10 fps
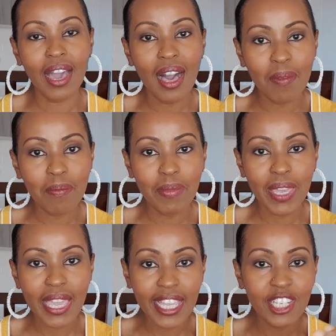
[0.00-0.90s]
come
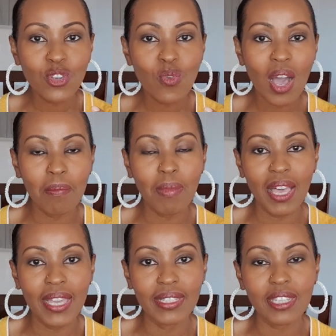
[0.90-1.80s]
into our
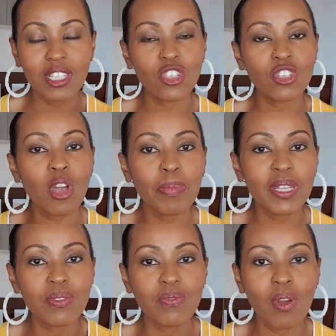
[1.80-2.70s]
minds that stop
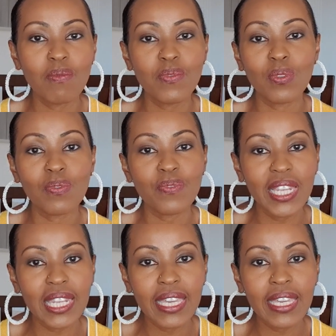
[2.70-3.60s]
us from
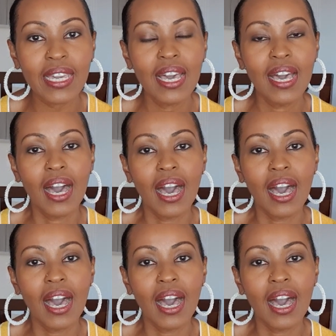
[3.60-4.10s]
fulfilling